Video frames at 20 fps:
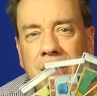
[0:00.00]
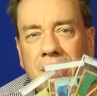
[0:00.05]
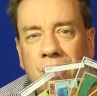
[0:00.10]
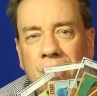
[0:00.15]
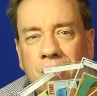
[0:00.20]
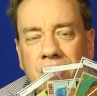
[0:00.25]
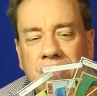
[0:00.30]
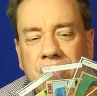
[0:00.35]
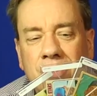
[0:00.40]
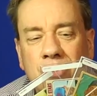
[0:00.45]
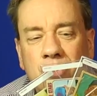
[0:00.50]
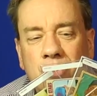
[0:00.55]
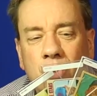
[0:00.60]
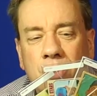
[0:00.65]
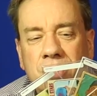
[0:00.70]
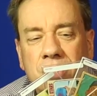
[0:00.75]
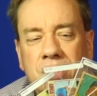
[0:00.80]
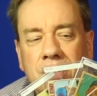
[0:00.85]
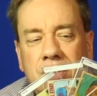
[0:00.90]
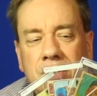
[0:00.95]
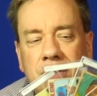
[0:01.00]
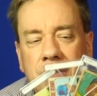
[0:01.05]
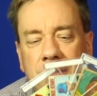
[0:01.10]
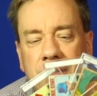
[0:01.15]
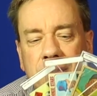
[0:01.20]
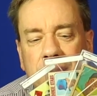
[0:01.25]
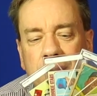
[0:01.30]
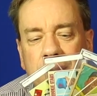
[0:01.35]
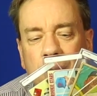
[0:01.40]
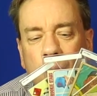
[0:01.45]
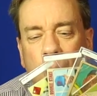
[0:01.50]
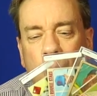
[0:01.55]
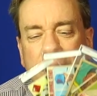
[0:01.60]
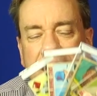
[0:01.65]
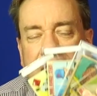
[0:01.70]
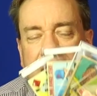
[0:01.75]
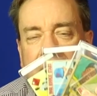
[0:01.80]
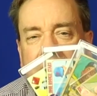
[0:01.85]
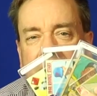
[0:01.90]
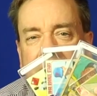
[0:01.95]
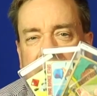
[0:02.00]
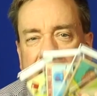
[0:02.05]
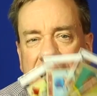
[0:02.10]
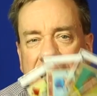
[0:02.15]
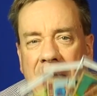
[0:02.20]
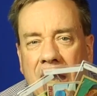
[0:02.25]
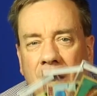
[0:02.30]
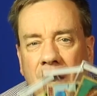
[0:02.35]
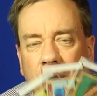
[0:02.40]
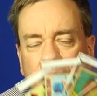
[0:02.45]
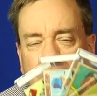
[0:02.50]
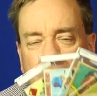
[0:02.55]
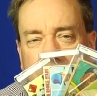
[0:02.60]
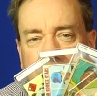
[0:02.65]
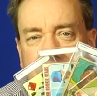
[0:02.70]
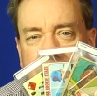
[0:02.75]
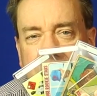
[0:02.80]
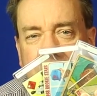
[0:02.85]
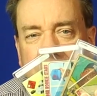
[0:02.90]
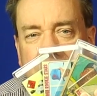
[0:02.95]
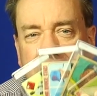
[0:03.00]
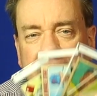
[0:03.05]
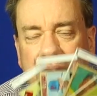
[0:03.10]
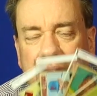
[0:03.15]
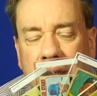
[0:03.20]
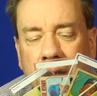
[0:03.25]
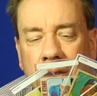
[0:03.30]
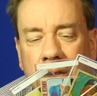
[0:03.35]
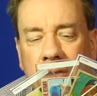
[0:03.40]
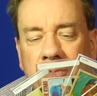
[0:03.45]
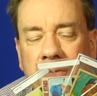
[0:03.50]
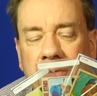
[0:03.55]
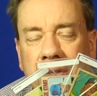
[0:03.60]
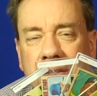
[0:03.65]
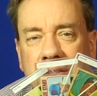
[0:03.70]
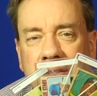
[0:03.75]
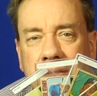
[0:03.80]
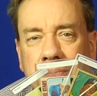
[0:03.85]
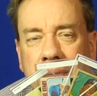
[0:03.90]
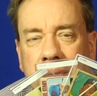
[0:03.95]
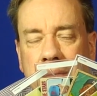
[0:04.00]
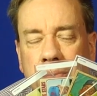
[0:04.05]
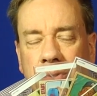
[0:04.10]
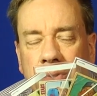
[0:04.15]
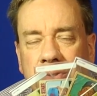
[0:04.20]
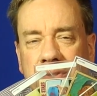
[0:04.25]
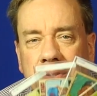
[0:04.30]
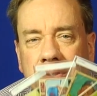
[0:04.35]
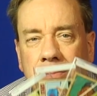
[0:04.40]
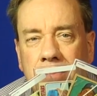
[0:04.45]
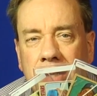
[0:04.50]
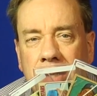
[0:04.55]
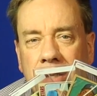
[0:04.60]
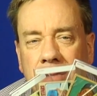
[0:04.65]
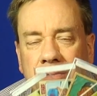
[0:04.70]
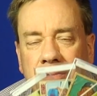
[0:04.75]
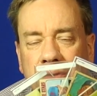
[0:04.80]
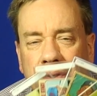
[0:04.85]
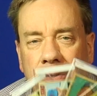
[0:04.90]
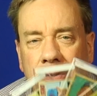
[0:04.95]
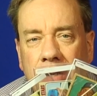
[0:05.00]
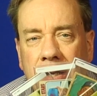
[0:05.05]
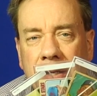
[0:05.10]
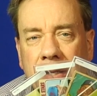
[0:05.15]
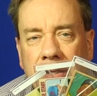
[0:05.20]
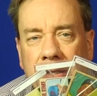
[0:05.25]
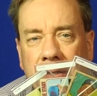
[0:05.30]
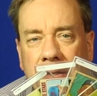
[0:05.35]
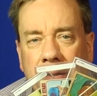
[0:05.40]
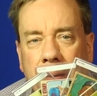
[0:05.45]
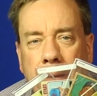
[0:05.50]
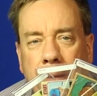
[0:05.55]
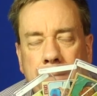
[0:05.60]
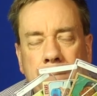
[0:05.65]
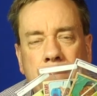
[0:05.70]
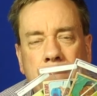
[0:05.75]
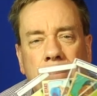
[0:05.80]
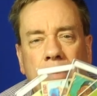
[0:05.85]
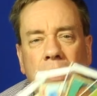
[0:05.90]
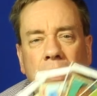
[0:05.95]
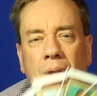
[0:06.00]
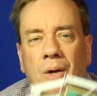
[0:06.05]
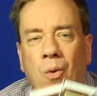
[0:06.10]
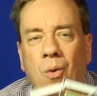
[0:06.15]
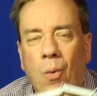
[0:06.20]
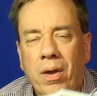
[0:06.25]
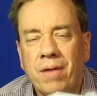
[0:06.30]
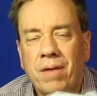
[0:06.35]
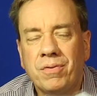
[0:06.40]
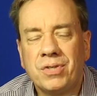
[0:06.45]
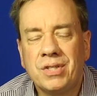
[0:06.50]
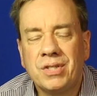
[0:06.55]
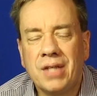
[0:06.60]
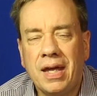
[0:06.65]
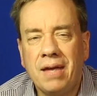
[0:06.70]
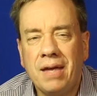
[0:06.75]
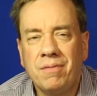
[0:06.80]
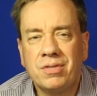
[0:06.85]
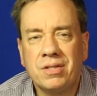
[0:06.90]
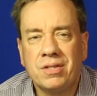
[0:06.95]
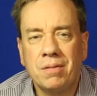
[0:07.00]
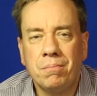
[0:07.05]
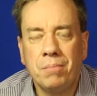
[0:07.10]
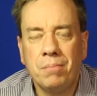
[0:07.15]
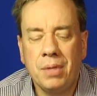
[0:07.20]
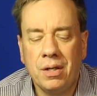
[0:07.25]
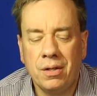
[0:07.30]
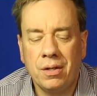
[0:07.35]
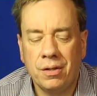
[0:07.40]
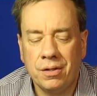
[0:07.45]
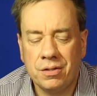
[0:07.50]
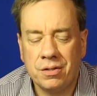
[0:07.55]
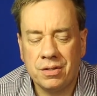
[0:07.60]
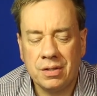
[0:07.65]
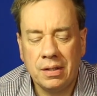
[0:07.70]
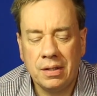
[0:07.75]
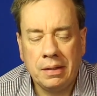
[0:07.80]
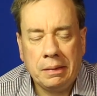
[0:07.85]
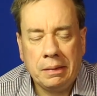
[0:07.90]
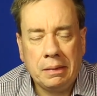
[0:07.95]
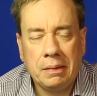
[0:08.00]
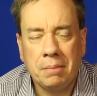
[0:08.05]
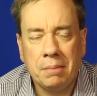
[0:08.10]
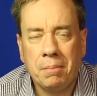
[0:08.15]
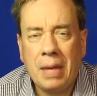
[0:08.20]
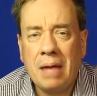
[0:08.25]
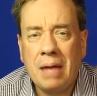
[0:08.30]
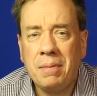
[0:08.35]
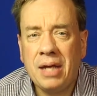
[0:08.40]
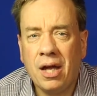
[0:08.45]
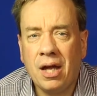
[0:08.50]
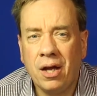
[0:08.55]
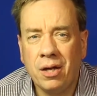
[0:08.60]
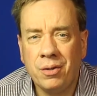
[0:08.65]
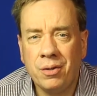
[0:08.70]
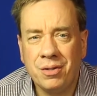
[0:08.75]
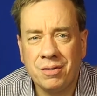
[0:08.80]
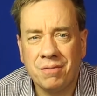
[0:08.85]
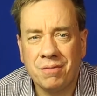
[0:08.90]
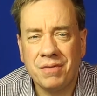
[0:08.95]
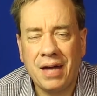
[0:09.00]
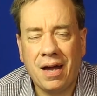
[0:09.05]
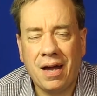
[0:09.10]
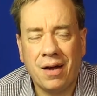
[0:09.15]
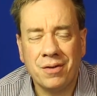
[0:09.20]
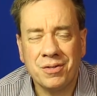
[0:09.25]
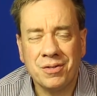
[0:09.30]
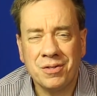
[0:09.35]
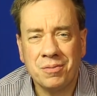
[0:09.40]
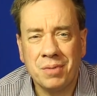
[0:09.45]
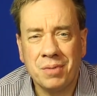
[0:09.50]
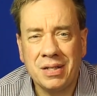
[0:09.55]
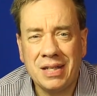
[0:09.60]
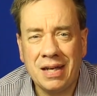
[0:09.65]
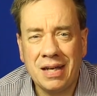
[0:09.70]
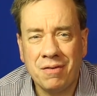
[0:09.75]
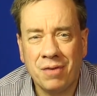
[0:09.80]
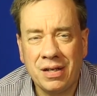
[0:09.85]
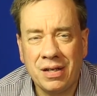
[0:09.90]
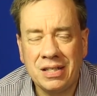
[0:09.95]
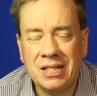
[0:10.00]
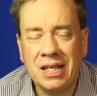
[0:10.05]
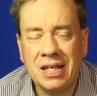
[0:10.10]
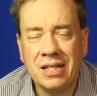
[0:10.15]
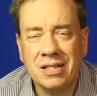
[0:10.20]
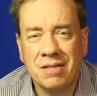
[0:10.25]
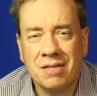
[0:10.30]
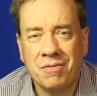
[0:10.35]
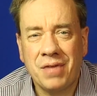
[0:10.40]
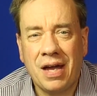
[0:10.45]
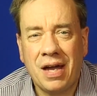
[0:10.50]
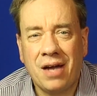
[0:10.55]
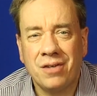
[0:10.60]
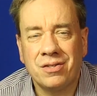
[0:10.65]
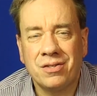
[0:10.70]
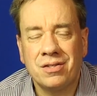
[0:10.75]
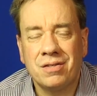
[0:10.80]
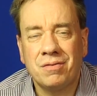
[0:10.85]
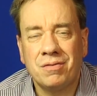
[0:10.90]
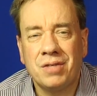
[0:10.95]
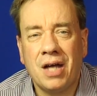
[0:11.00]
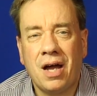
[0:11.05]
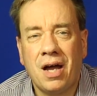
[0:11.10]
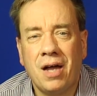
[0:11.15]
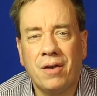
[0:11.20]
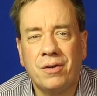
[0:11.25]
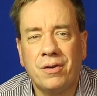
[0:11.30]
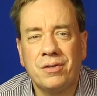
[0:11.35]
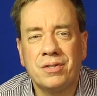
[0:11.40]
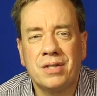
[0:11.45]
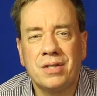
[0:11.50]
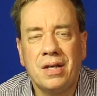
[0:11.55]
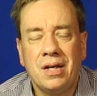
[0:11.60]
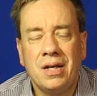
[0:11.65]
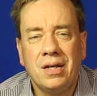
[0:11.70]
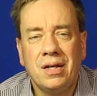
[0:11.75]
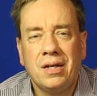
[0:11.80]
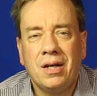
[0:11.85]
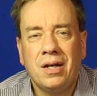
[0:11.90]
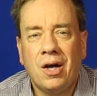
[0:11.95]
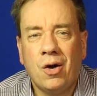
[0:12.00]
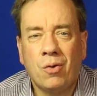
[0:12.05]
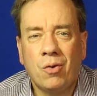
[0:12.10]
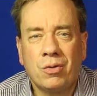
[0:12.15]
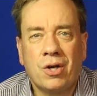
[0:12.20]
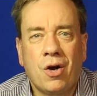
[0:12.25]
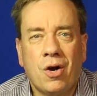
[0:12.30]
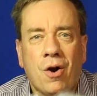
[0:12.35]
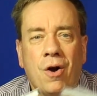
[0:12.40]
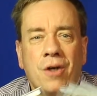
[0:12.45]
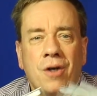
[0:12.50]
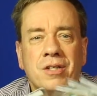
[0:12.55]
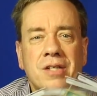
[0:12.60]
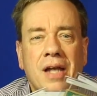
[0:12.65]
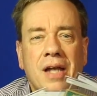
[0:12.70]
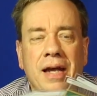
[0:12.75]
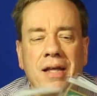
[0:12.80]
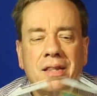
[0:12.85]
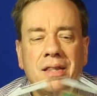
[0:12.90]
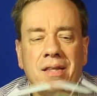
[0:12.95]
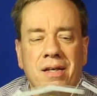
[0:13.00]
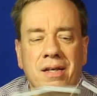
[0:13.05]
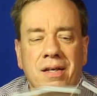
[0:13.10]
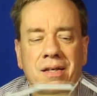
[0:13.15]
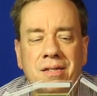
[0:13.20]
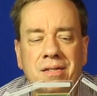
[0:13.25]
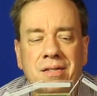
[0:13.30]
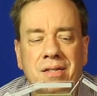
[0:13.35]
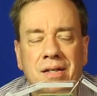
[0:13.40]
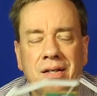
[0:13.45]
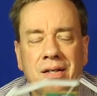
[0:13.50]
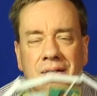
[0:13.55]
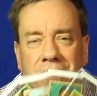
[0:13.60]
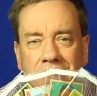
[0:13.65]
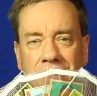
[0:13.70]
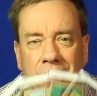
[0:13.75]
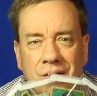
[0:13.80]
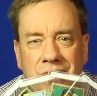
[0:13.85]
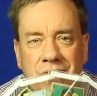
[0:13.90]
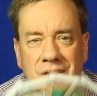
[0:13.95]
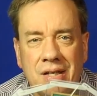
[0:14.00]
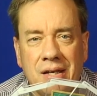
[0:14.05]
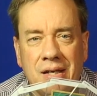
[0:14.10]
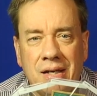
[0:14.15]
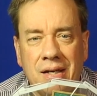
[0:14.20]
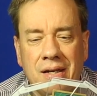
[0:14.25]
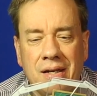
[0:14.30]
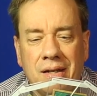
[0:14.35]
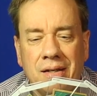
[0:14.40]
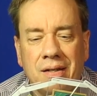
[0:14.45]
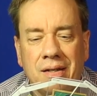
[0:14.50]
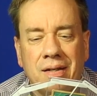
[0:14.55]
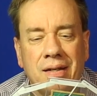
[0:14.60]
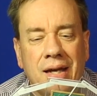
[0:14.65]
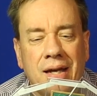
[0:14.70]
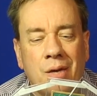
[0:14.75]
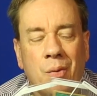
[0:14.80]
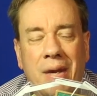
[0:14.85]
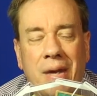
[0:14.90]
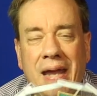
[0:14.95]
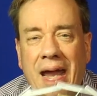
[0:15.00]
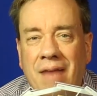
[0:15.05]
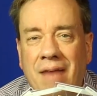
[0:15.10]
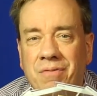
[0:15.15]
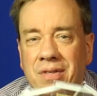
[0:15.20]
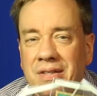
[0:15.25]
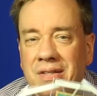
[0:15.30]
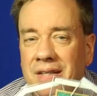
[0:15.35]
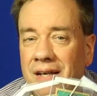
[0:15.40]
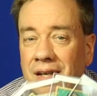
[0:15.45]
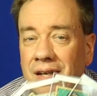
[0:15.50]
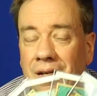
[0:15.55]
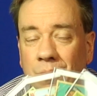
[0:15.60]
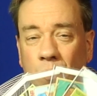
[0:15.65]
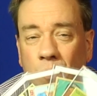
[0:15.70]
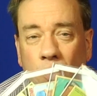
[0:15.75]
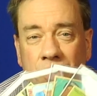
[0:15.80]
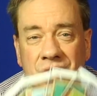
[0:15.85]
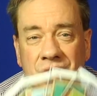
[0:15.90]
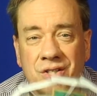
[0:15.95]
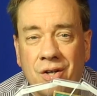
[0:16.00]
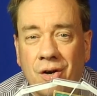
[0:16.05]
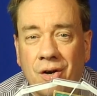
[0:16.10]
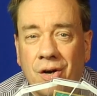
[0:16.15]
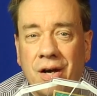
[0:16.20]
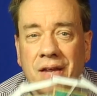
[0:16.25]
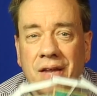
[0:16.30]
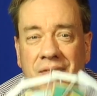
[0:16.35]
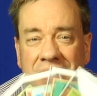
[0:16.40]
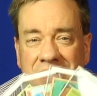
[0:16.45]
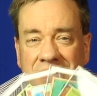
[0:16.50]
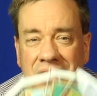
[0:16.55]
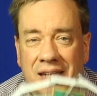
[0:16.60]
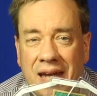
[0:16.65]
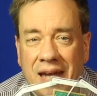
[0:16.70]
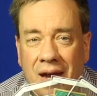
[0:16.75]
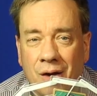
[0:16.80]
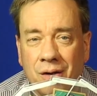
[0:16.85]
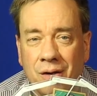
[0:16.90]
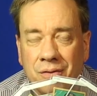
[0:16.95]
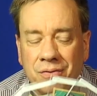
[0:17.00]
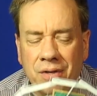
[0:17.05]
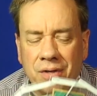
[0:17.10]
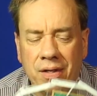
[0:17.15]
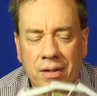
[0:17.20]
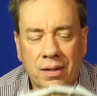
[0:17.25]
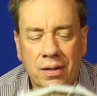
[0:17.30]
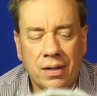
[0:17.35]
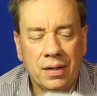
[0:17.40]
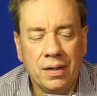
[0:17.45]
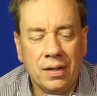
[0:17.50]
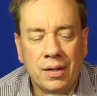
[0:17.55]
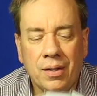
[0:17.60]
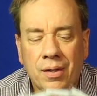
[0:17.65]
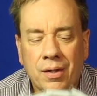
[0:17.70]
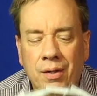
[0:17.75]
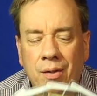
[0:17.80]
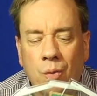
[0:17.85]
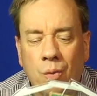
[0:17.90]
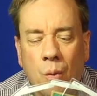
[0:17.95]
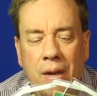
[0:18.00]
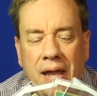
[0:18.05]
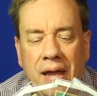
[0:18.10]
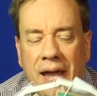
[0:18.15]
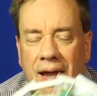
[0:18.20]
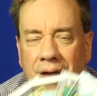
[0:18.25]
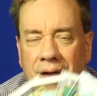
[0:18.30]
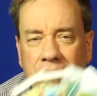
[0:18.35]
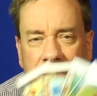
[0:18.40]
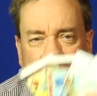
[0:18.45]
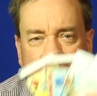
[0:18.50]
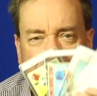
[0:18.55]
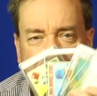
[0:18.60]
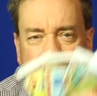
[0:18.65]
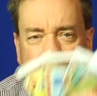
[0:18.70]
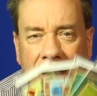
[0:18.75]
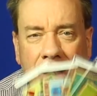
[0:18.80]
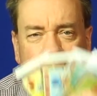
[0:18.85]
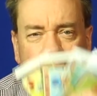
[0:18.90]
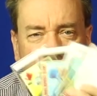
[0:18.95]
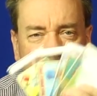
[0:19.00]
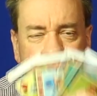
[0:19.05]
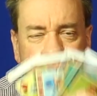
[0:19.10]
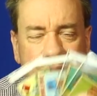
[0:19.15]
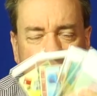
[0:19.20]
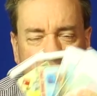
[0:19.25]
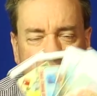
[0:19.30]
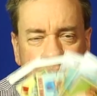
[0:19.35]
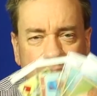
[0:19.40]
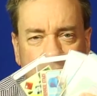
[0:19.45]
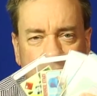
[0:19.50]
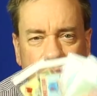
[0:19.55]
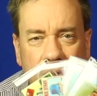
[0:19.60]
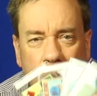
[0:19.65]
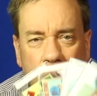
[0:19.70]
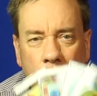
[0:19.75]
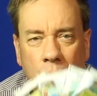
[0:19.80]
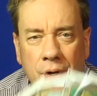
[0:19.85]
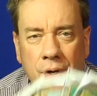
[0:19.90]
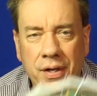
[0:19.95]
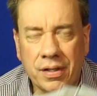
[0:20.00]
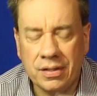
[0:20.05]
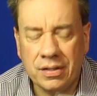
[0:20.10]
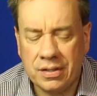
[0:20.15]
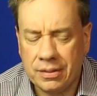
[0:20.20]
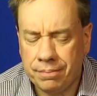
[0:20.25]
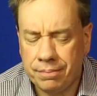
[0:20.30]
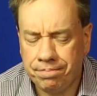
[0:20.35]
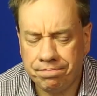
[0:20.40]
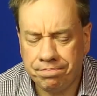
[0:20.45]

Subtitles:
Loganville, Georgia, we get countless counterfeits that people submit for grading. We have saved submitters maybe hundreds of thousands, but definitely tens of thousands of dollars on cards like this that are sent in, and we have to tell them, we're sorry, that's a counterfeit. We have countless different ones.